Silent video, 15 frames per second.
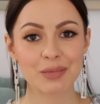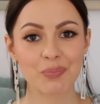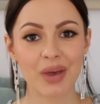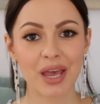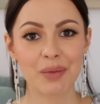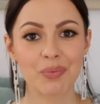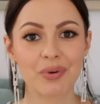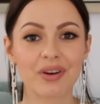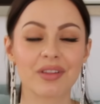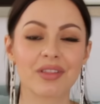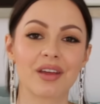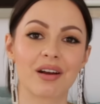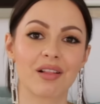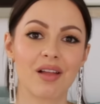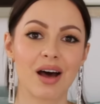paper,
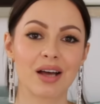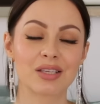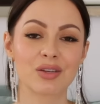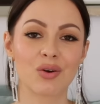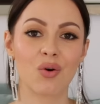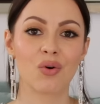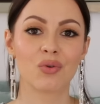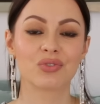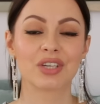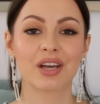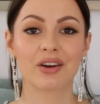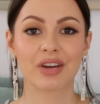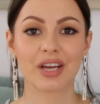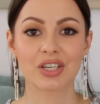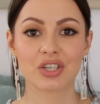there are lots of
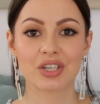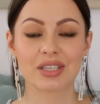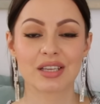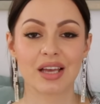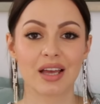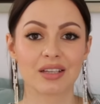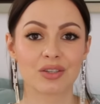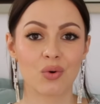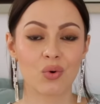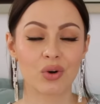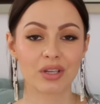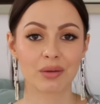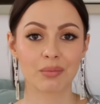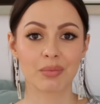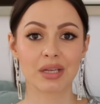decorations and
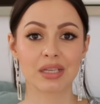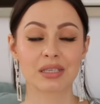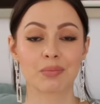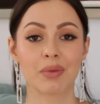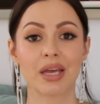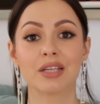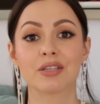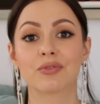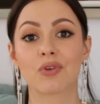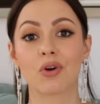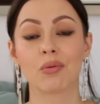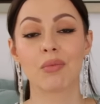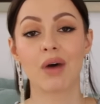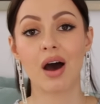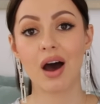ornaments made
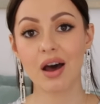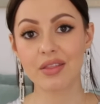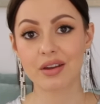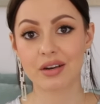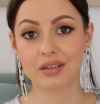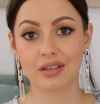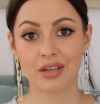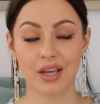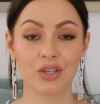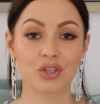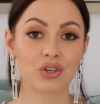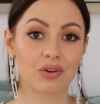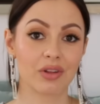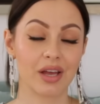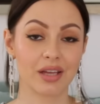from other
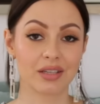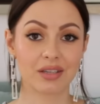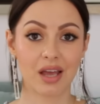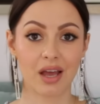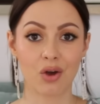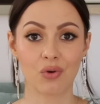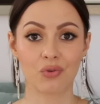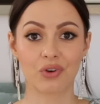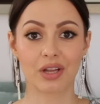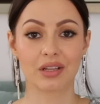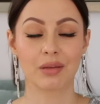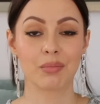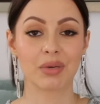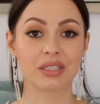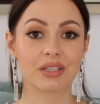natural and
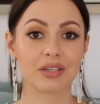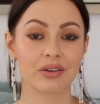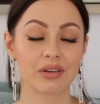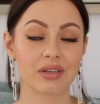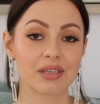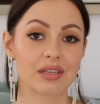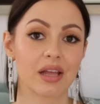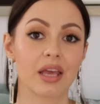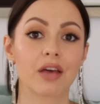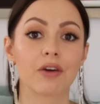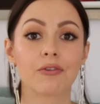eco-friendly materials like